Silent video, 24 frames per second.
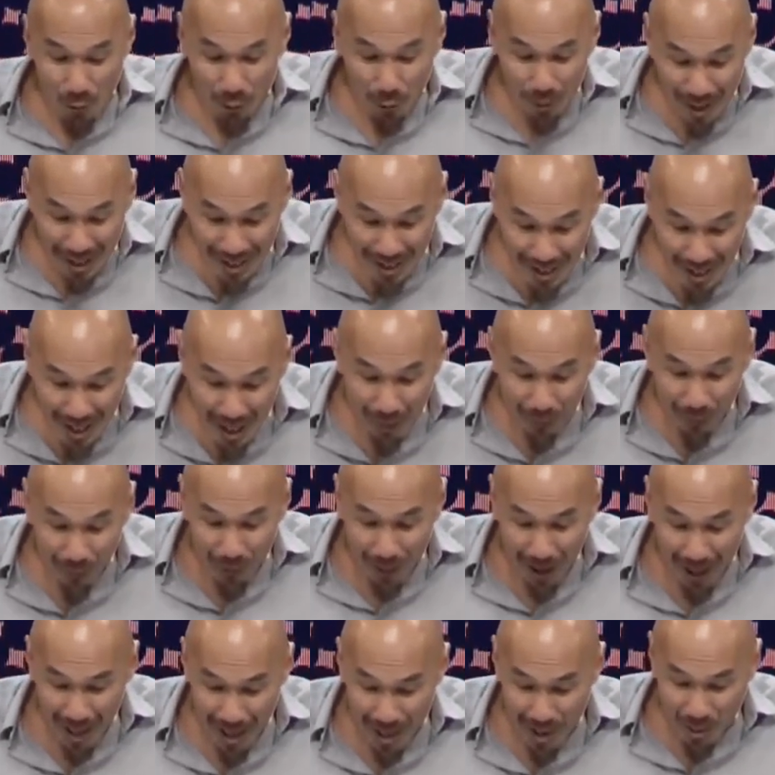for the
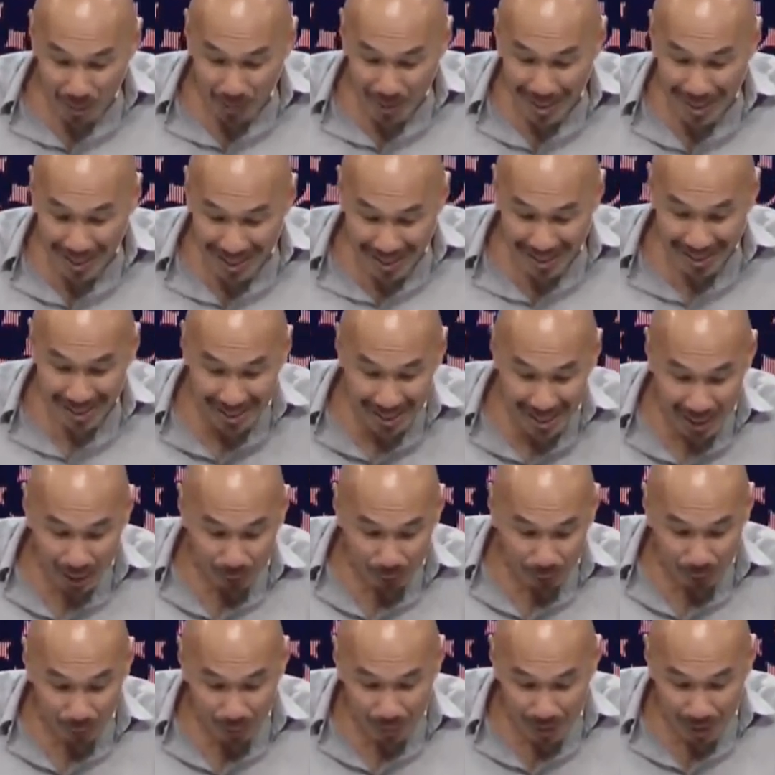devil has been
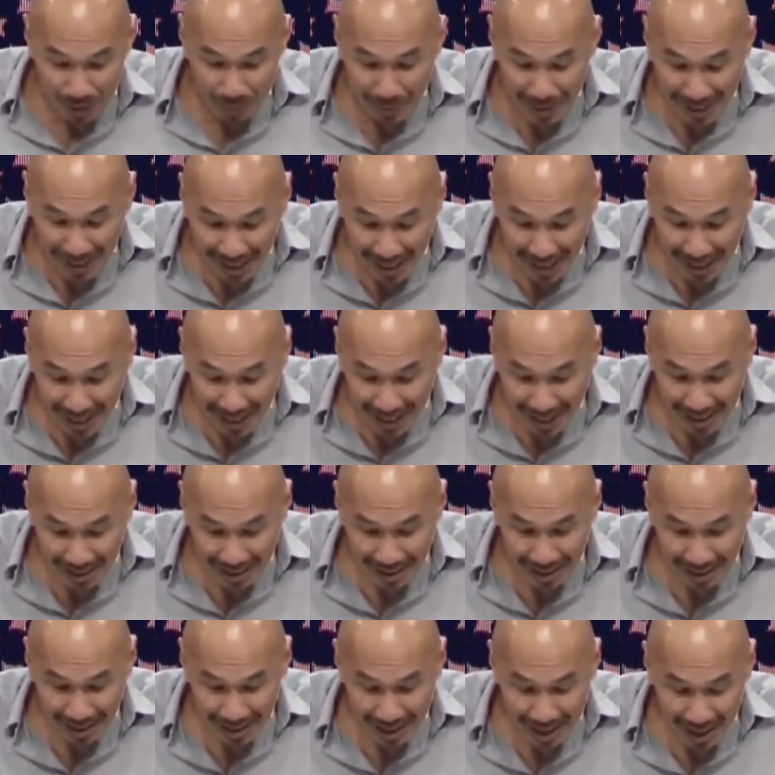sinning from the beginning.